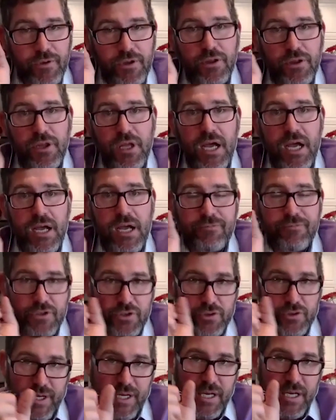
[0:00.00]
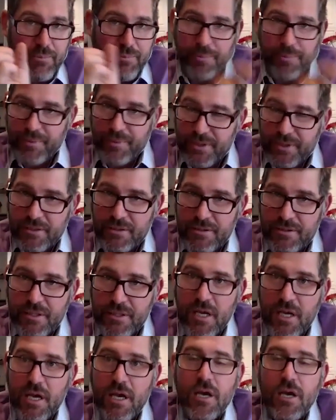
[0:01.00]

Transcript: live training purposes,